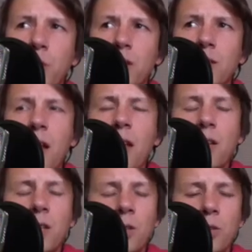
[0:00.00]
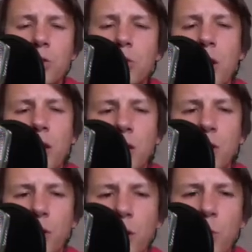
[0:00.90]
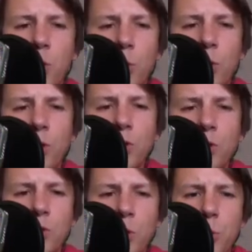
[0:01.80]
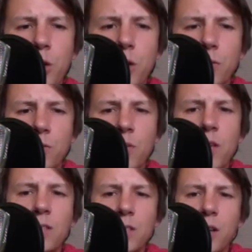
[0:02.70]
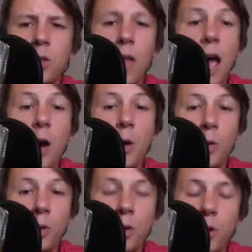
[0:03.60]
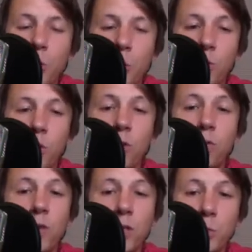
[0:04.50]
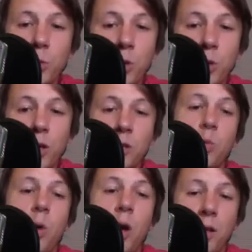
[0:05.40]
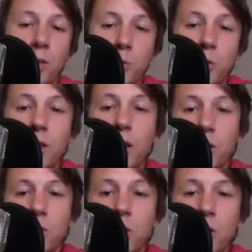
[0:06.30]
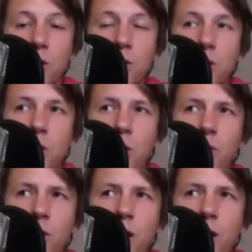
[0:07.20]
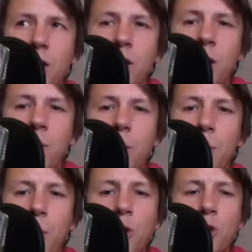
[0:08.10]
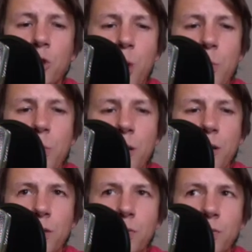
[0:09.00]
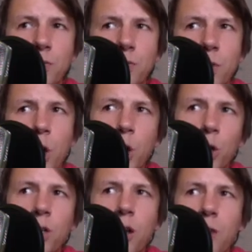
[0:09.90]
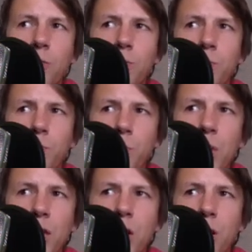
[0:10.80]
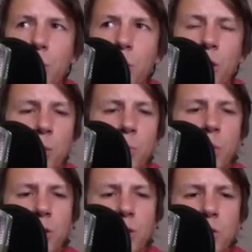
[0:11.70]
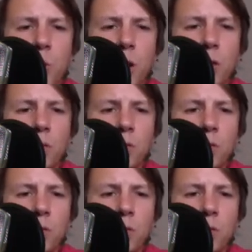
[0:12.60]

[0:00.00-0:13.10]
Like it's not like you're straining to look at warblers. There's normally things that are loud or very visible, like swans, where you can get good looks. So I feel like the marsh might be a good kind of beginner birding place as well.